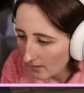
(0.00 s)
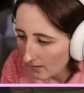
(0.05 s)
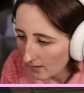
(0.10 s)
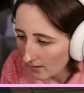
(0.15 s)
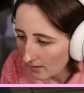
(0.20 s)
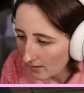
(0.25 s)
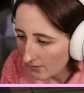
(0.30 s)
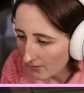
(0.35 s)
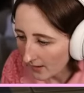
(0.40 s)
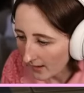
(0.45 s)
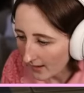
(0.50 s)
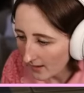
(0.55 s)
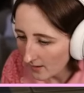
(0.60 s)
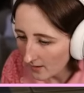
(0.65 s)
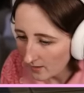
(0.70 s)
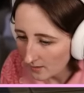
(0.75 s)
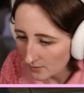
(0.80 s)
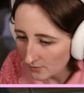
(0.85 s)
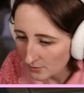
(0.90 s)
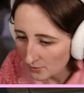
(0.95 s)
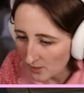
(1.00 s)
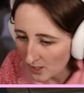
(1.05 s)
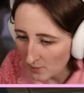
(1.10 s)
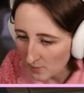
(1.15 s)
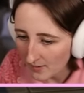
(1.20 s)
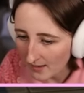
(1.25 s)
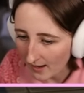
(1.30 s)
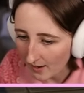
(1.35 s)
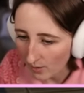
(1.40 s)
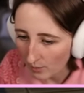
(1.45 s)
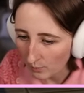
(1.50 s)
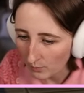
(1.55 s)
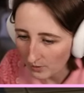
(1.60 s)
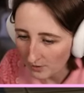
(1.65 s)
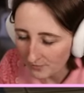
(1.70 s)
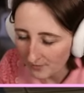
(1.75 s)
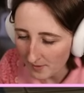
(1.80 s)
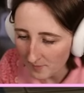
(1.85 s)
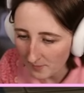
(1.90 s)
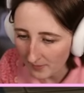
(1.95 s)
Okay, so hear me out. What if
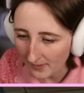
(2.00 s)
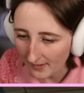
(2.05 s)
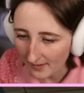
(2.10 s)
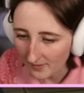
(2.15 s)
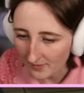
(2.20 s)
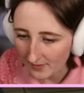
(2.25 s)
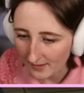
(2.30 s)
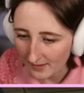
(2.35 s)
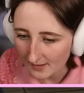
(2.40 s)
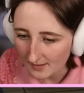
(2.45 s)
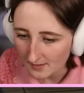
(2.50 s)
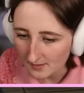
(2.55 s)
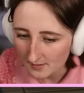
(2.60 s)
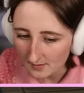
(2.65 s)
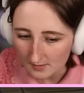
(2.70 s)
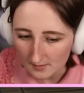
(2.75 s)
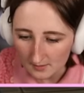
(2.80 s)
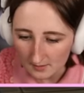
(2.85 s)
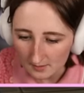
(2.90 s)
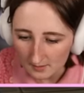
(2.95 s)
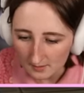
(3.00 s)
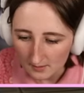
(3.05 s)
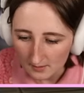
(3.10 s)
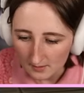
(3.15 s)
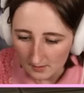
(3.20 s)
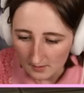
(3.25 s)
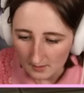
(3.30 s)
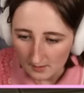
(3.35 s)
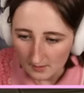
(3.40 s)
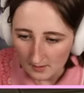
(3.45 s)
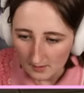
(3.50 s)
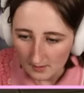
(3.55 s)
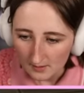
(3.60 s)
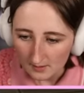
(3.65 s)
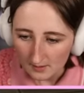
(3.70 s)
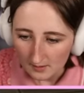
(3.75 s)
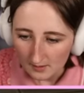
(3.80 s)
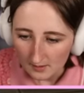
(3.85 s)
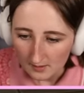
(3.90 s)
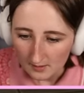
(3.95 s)
I plant this
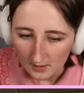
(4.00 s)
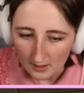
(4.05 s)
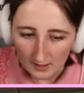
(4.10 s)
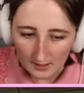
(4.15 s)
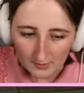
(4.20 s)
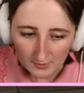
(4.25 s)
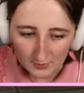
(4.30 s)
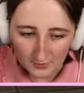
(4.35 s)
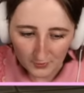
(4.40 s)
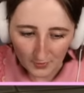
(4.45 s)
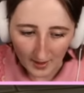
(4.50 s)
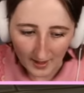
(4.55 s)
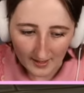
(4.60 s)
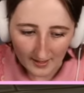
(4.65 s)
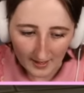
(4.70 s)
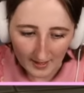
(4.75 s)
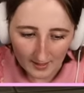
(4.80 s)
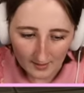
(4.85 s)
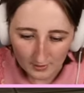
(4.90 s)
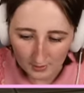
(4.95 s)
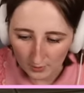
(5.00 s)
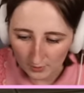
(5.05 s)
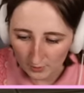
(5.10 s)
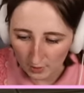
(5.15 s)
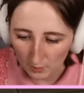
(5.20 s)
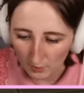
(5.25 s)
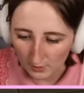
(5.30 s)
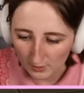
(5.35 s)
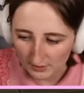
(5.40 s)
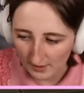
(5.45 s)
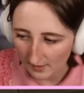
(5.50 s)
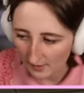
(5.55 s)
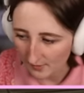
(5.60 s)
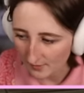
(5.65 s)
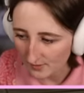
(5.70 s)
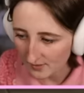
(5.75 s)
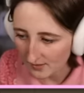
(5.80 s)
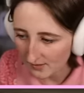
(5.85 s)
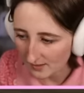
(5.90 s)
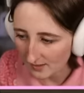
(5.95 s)
it's Friday, so it's almost out of
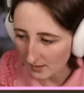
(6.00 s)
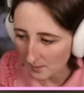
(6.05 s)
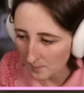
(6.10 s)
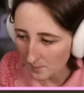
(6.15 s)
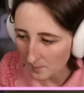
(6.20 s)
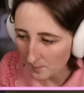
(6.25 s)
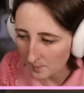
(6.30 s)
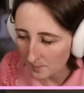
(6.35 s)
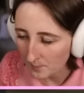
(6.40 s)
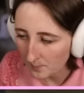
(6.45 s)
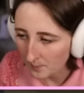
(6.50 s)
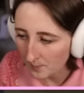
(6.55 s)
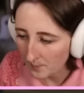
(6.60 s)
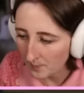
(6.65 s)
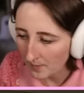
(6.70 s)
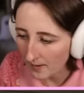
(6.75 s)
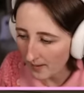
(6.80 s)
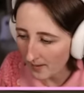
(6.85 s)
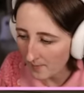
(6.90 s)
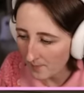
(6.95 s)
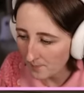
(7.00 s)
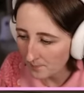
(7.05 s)
season. But...